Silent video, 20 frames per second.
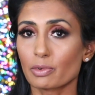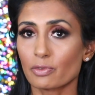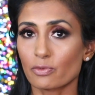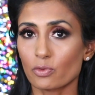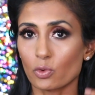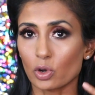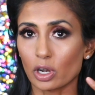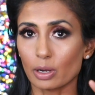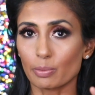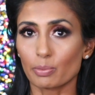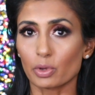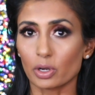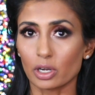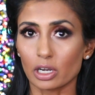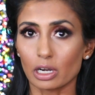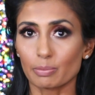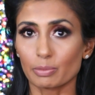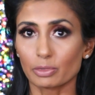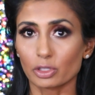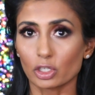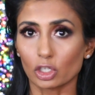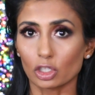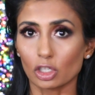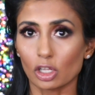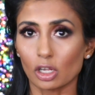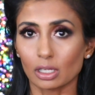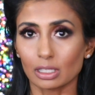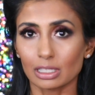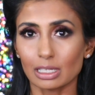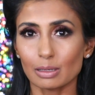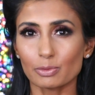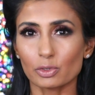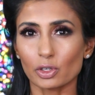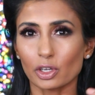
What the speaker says: before I put it up in the claw clip.